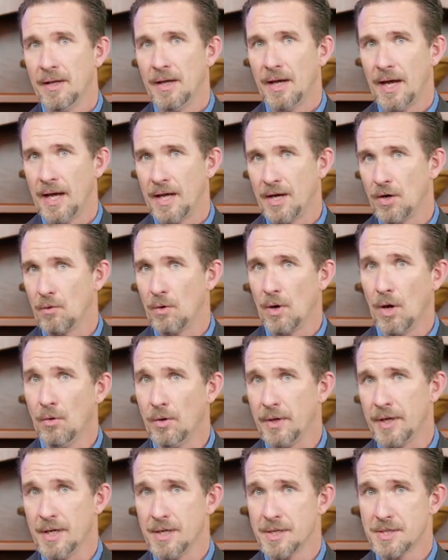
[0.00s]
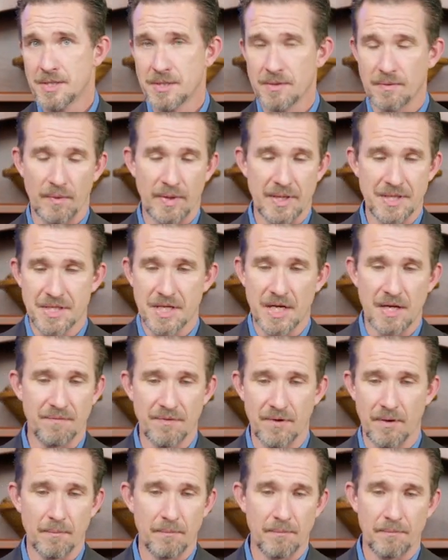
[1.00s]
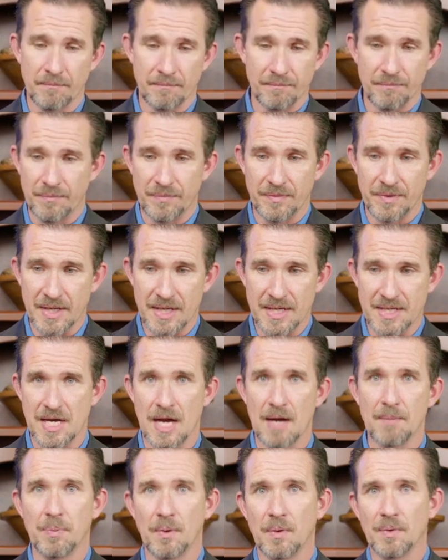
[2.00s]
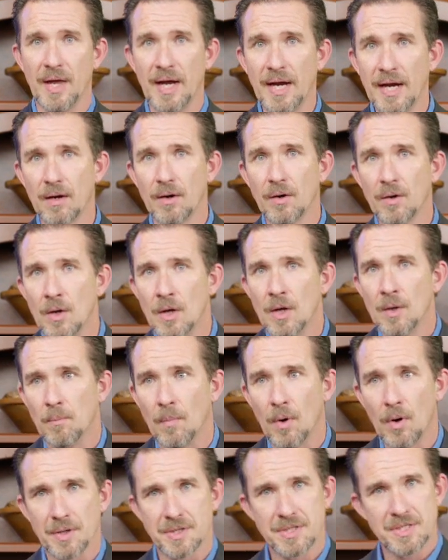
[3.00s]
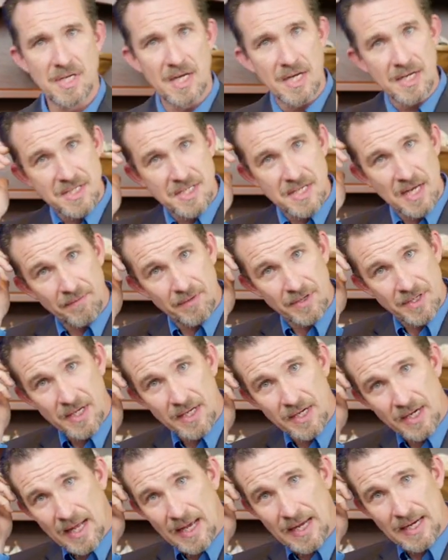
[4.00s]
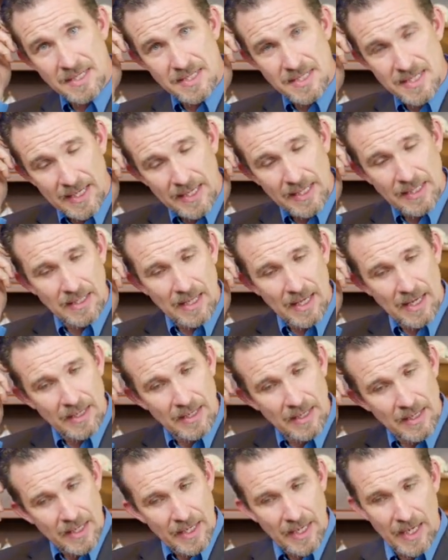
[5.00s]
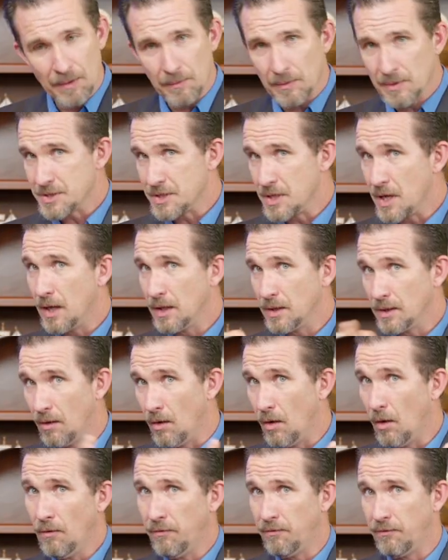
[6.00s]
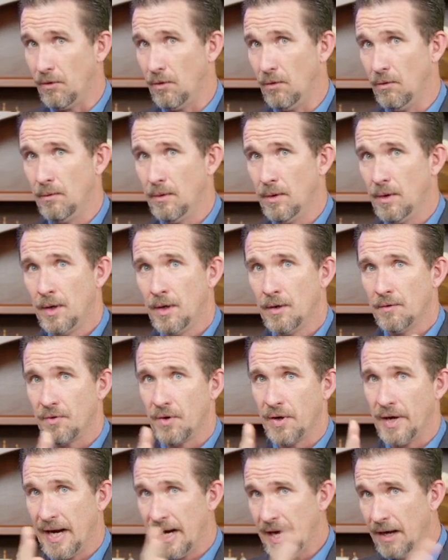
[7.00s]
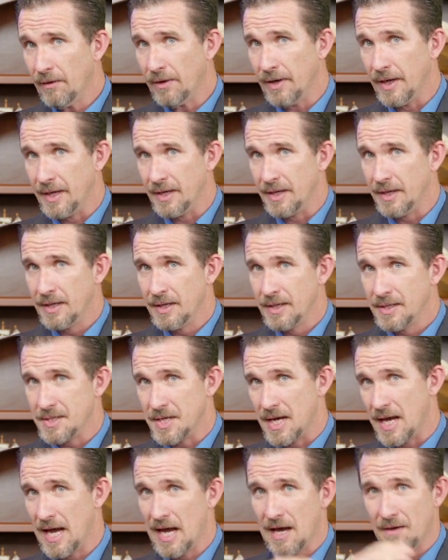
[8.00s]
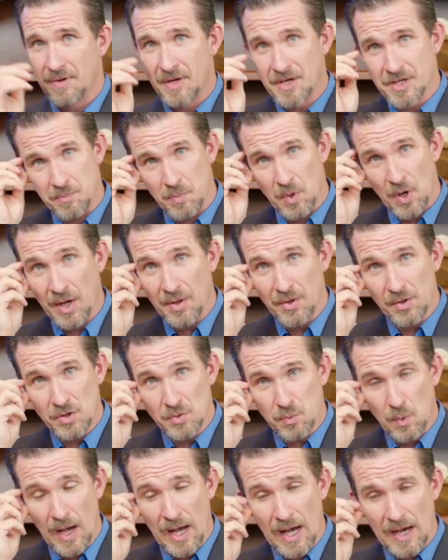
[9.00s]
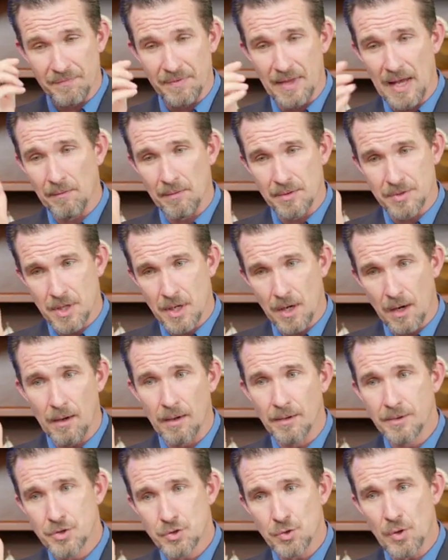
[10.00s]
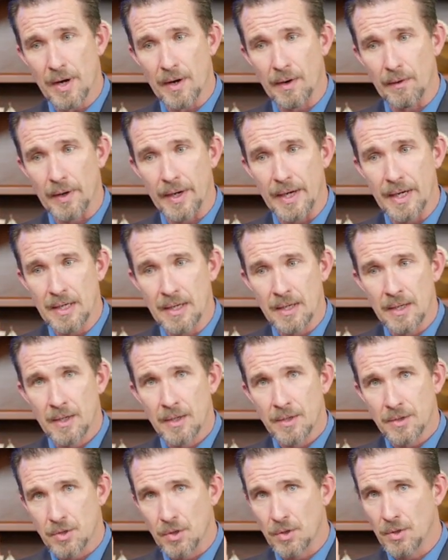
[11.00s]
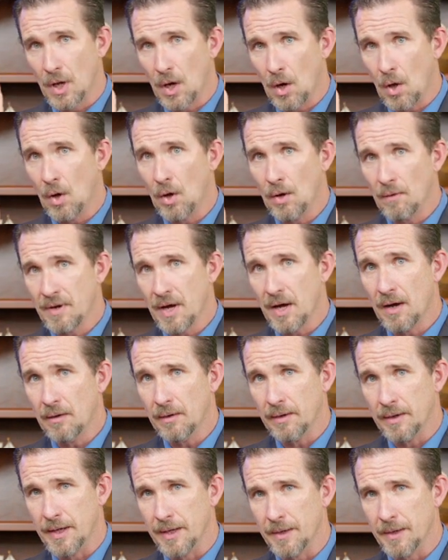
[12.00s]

and Herodias, we see from the example there, Mark 6, 17 and 18, that it was not lawful for Herod to have his brother's wife. That was contrary to the law of God.